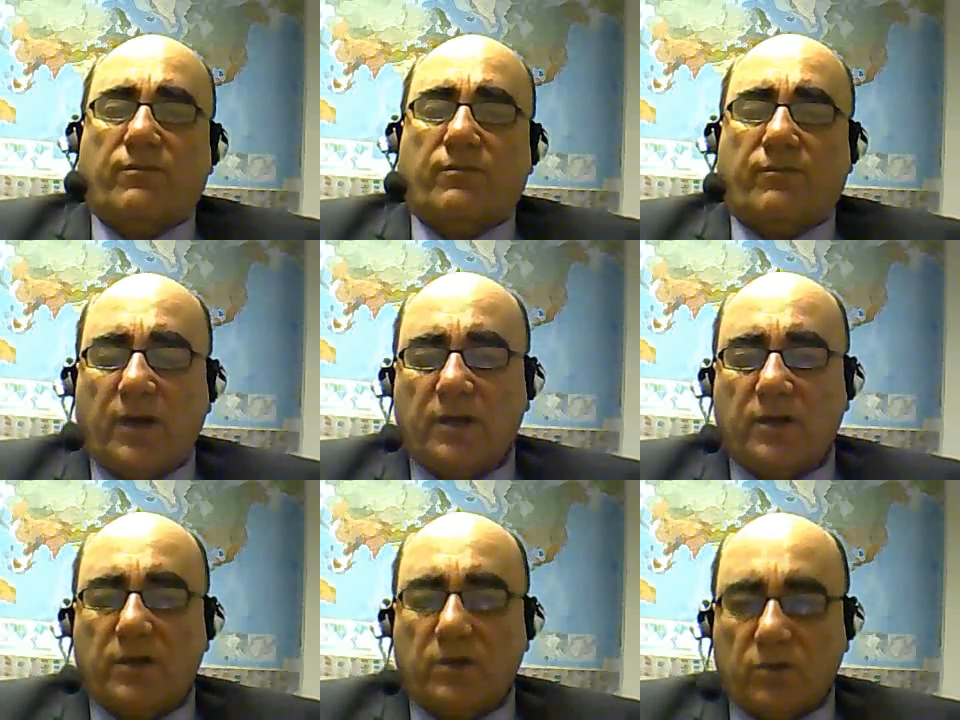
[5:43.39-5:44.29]

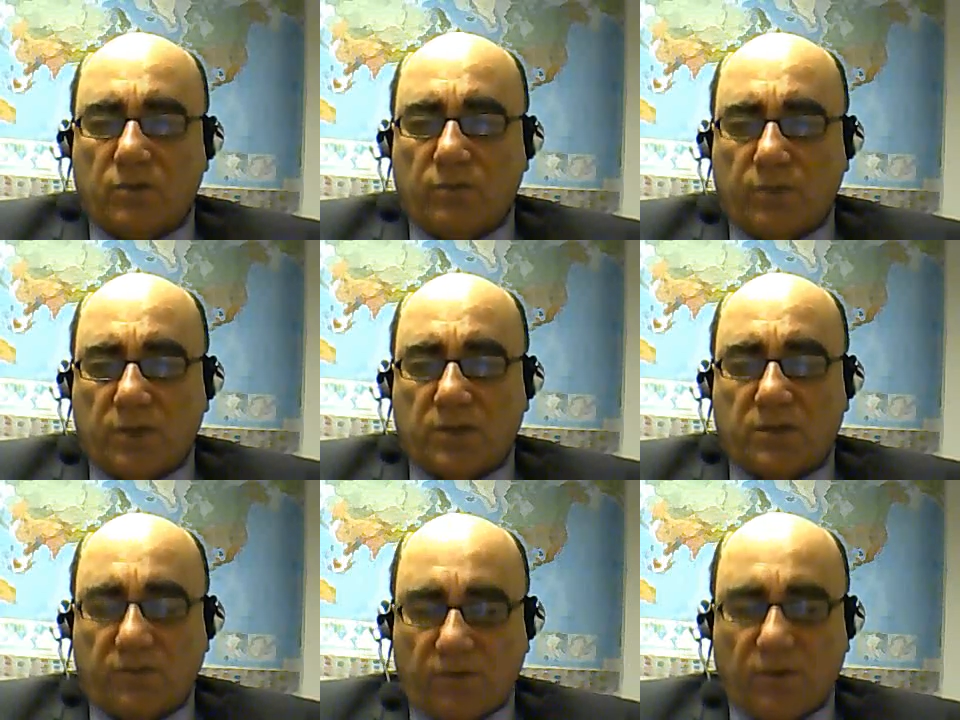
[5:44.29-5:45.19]
fire you,
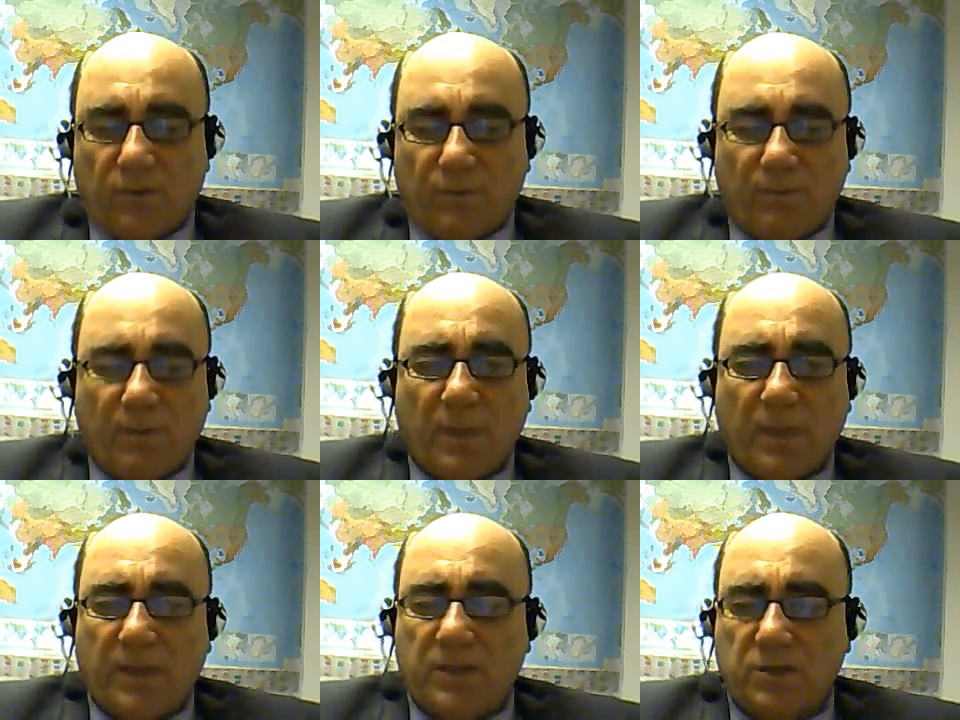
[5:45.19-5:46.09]
Pastor Phil.
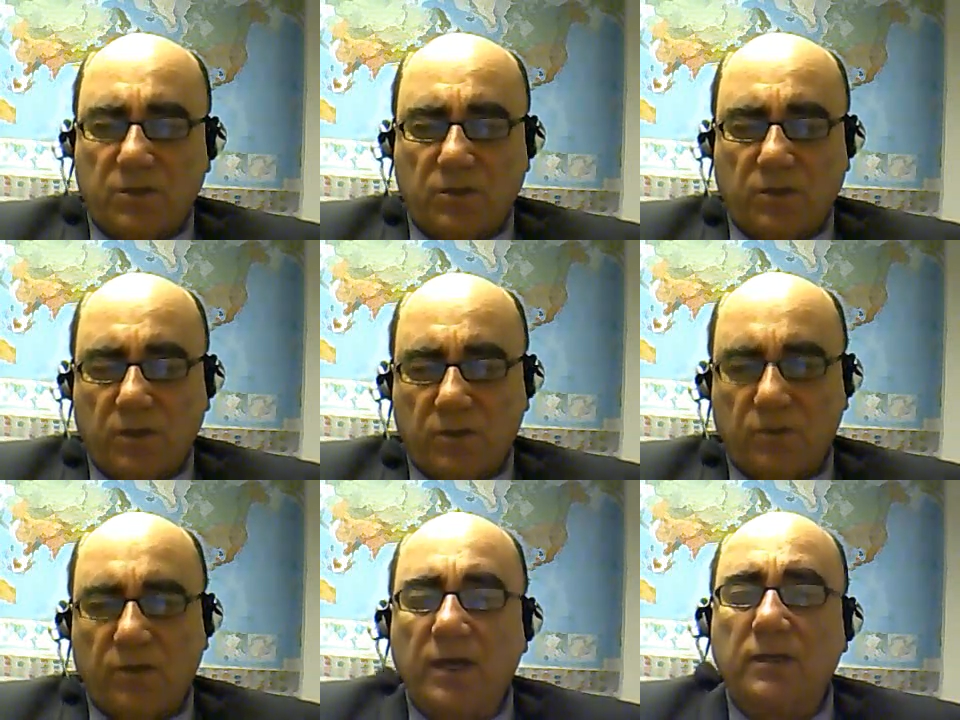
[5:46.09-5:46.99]
I said, You can't
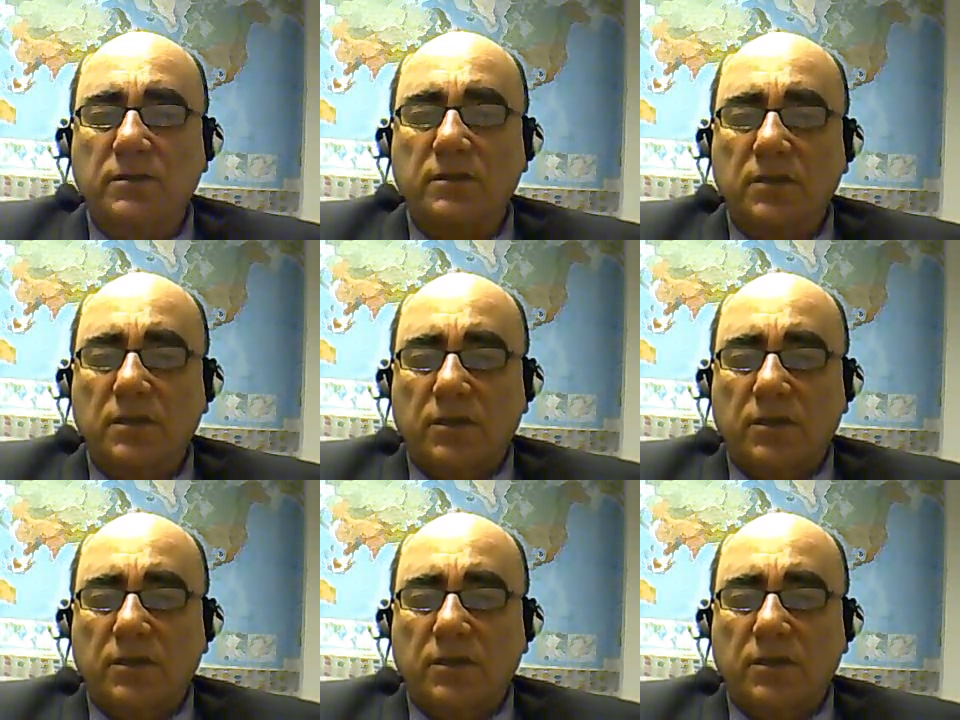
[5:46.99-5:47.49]
do that.